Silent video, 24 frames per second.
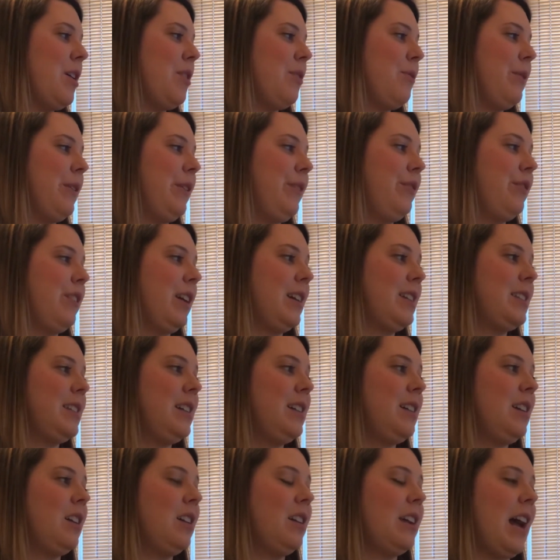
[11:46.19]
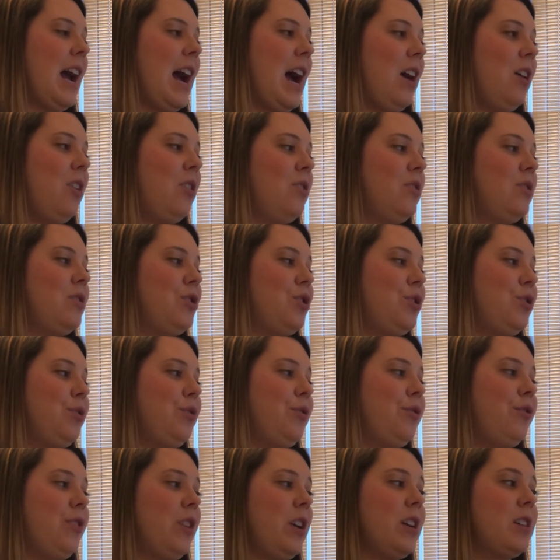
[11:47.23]
reflecting on how to
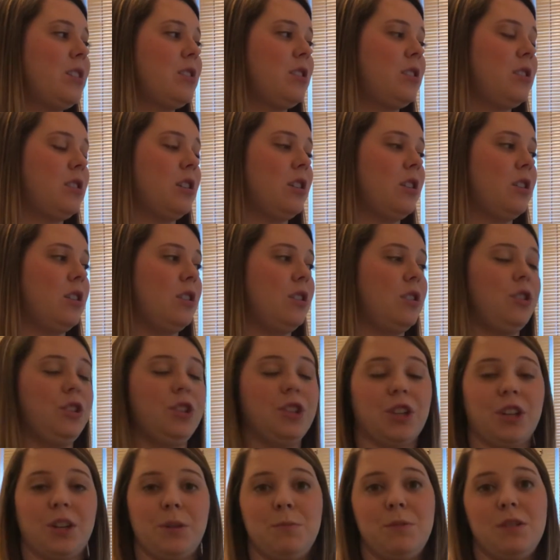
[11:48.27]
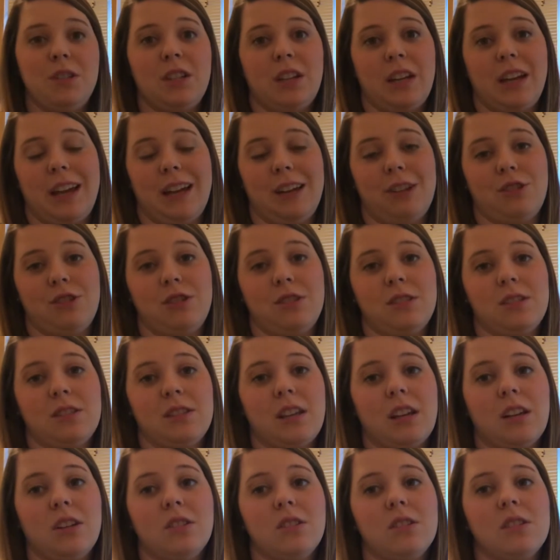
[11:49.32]
fix your communication
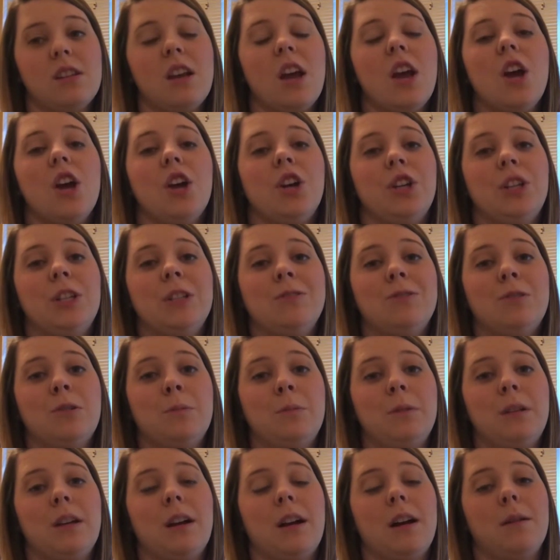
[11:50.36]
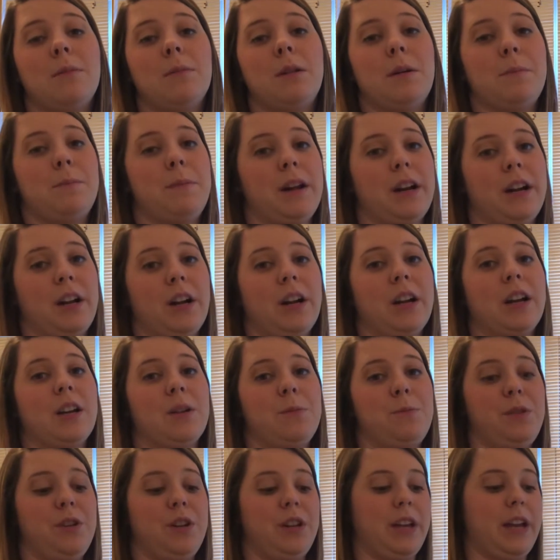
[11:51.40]
skills, you will become a better
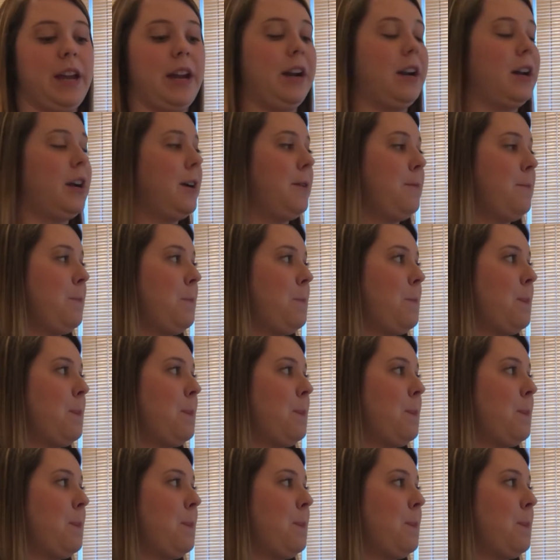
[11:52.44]
communicator.